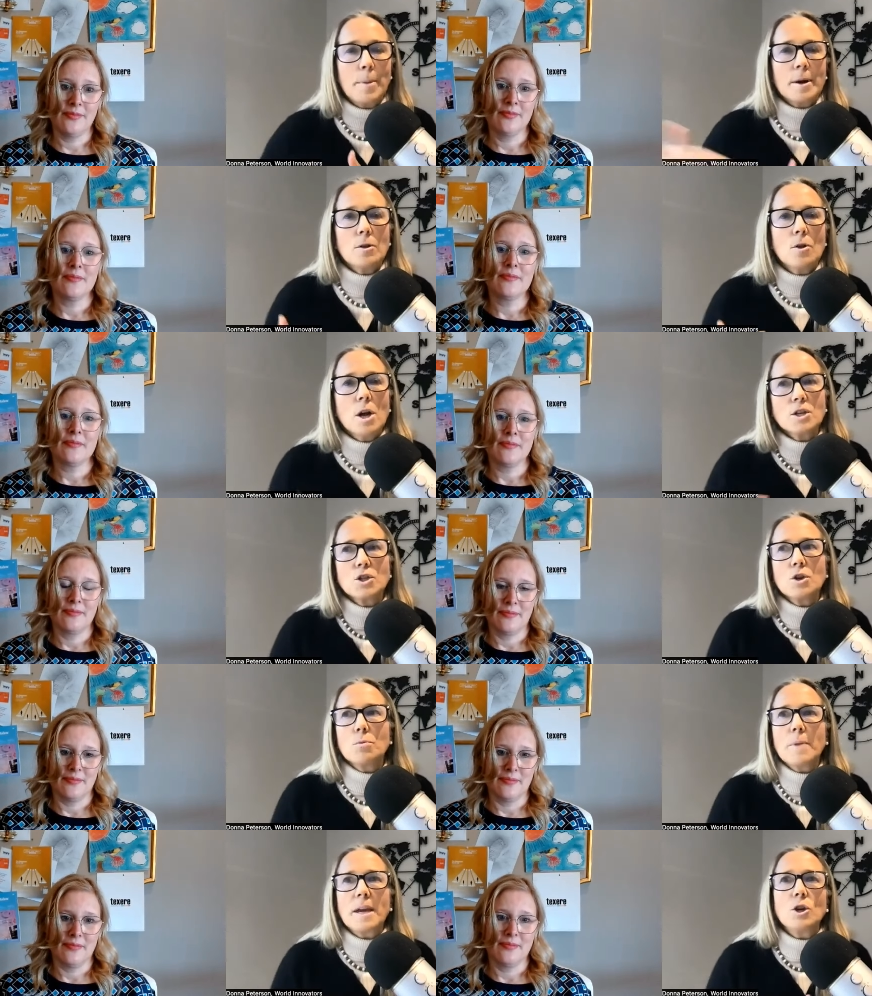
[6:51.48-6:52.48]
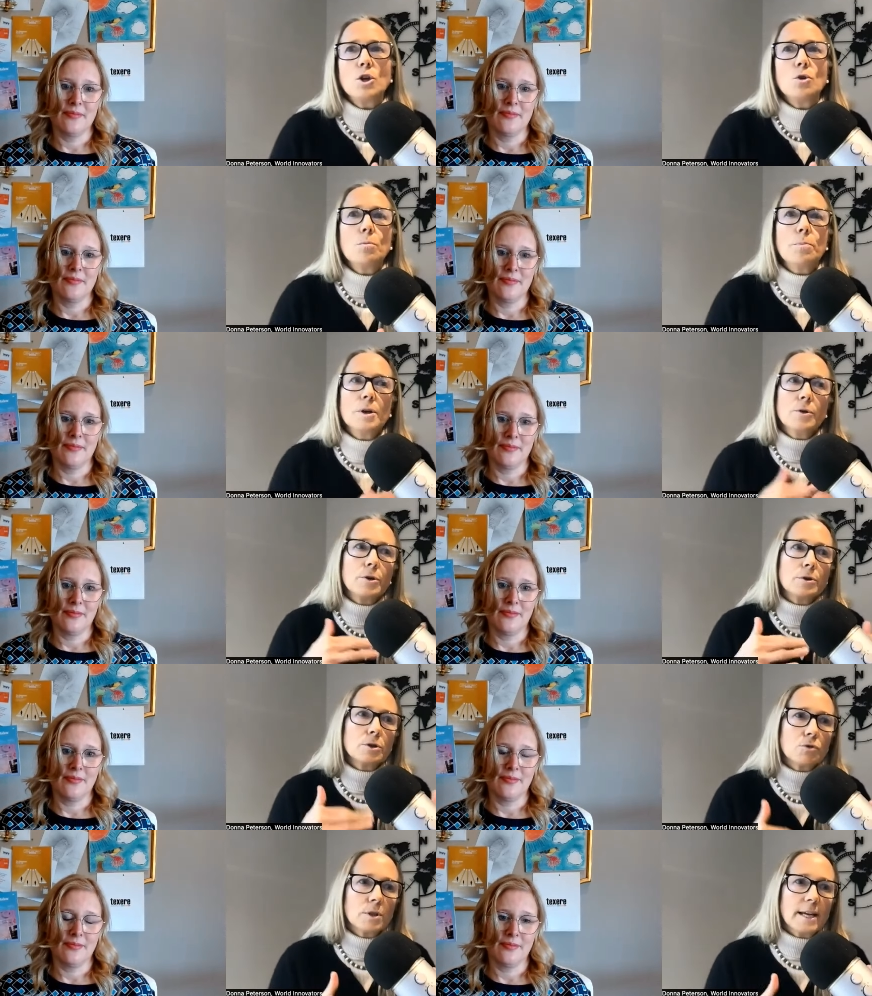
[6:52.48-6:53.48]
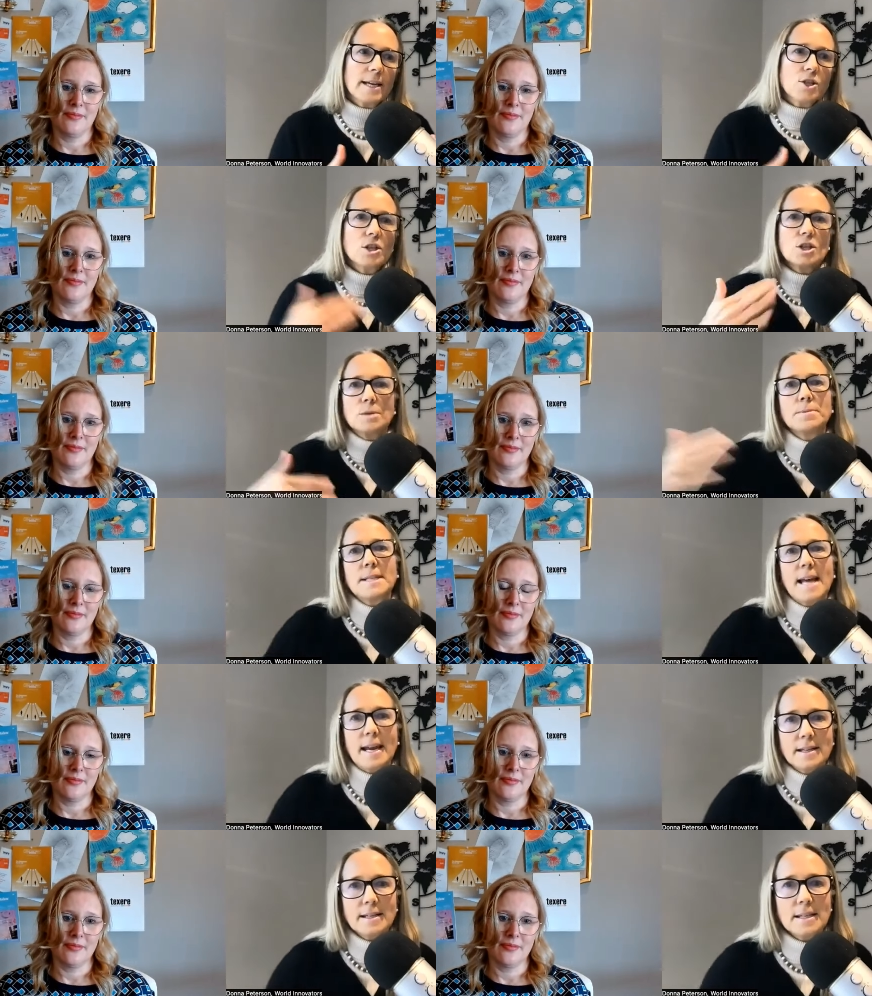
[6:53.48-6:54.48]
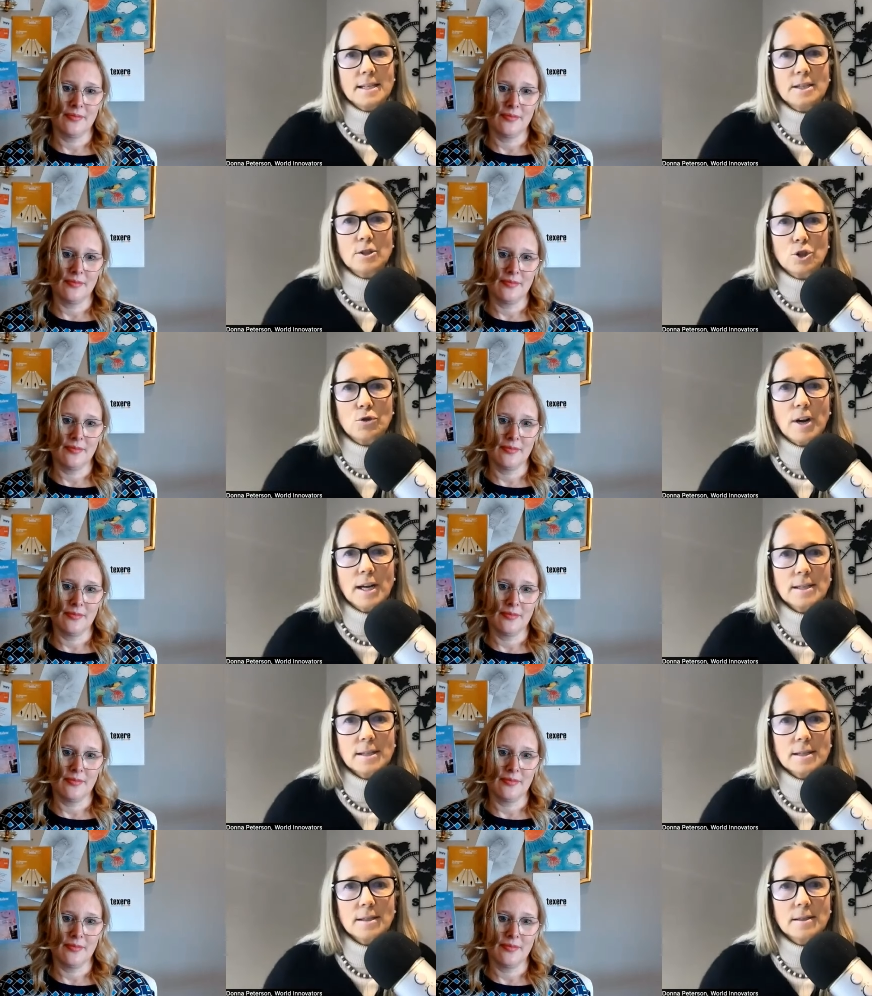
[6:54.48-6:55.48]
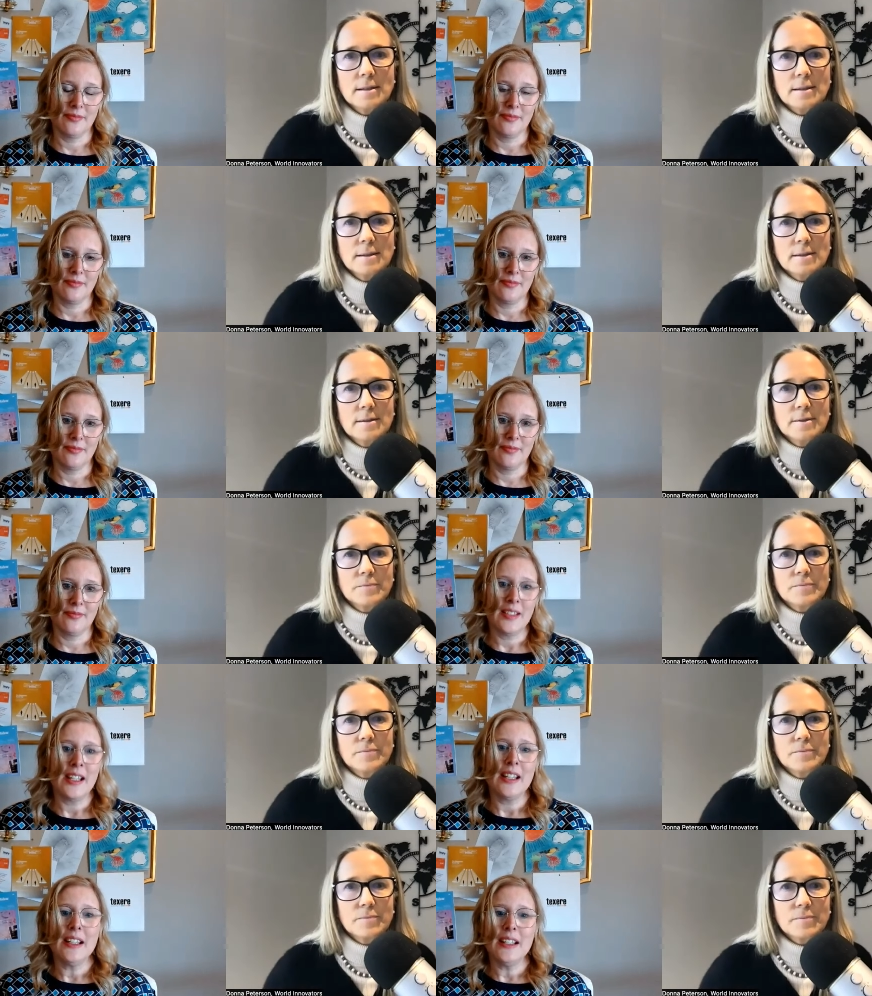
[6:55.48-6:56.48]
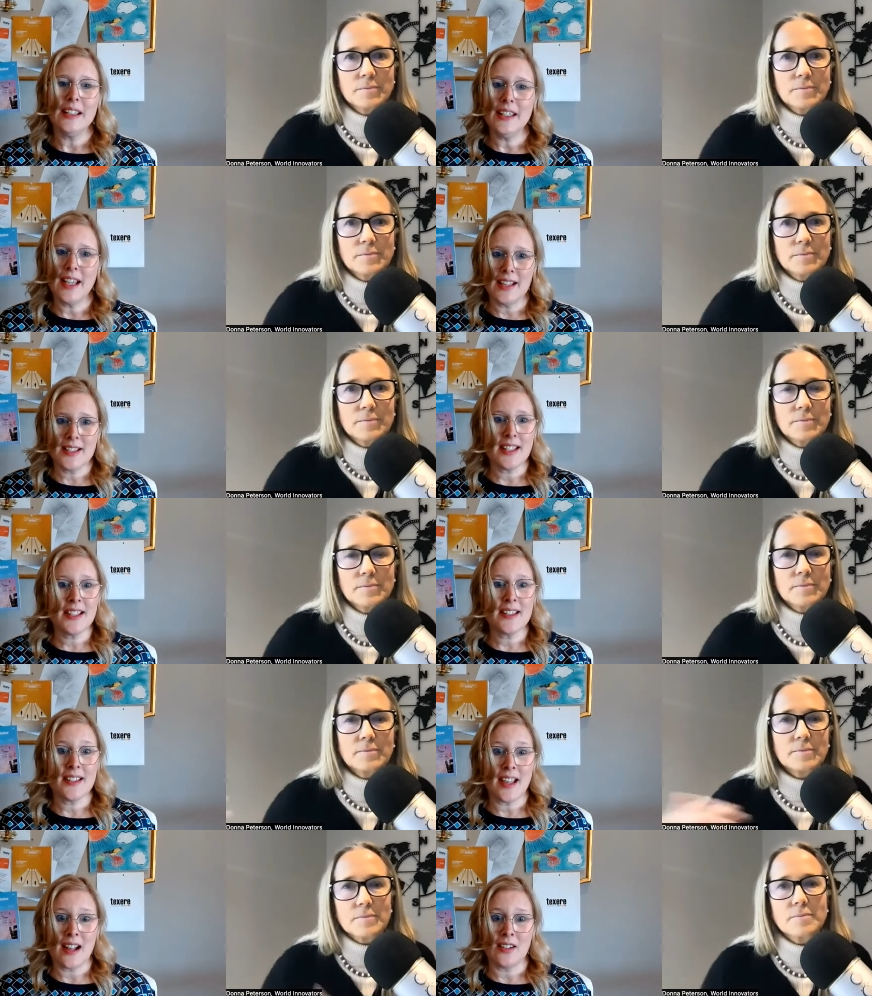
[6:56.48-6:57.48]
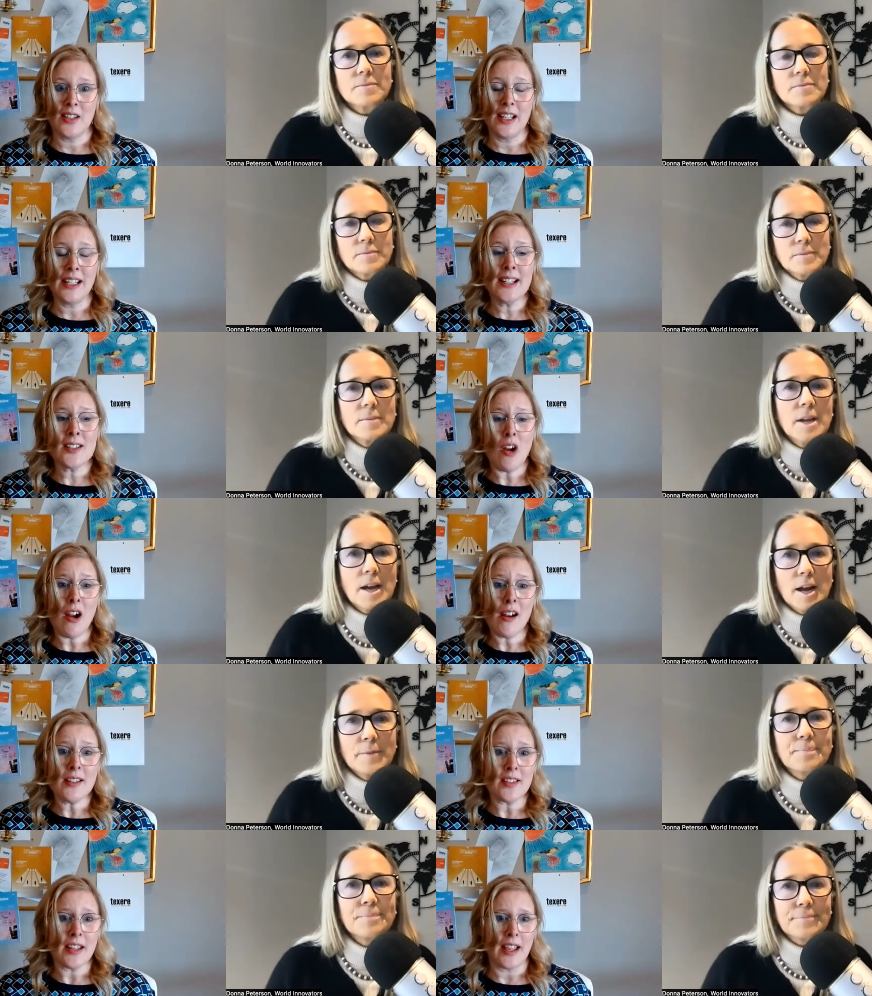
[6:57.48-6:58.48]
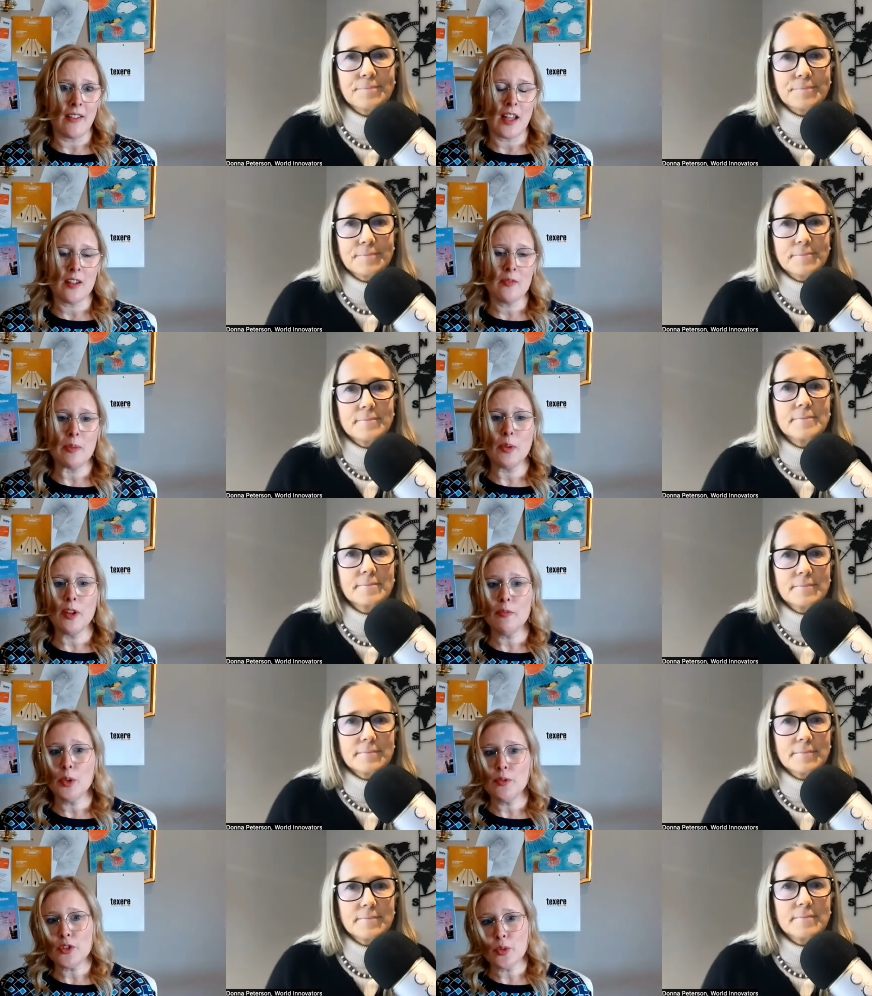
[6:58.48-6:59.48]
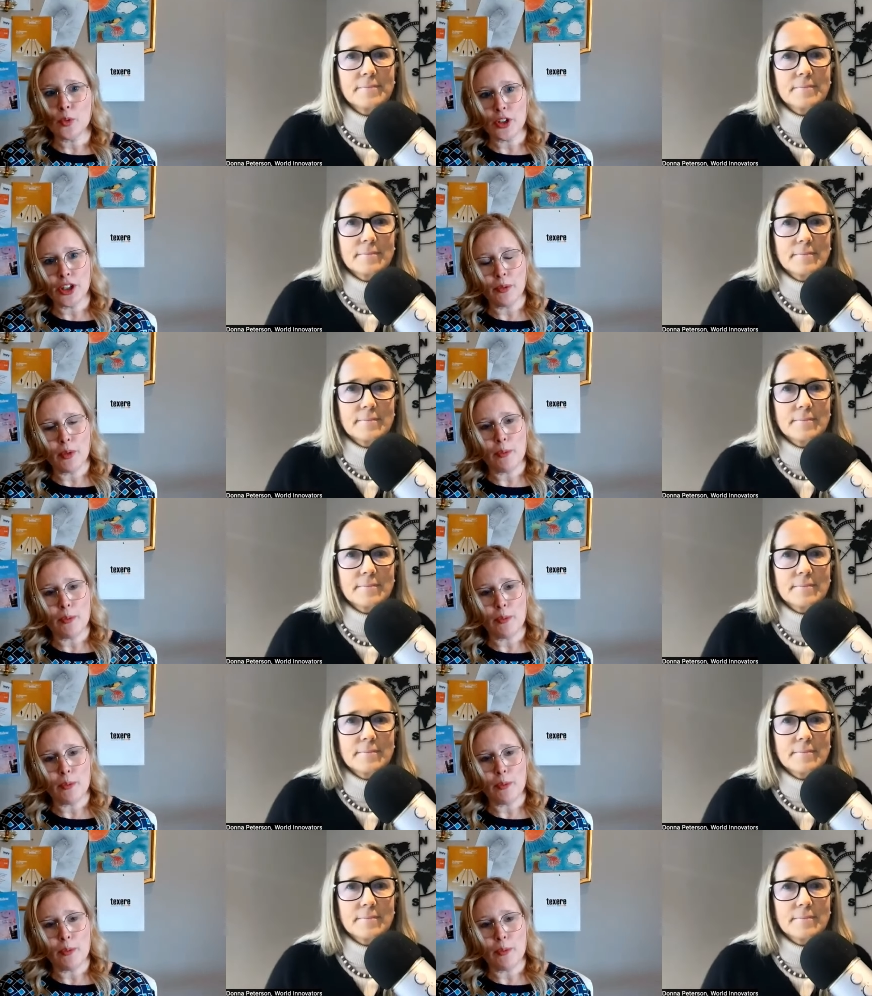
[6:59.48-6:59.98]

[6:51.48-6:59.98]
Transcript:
Speaker 1: but it'll also make you build those relationships that instill trust.
Speaker 2: Yes, exactly. And it's hard yeah. today. A lot of people have moved to working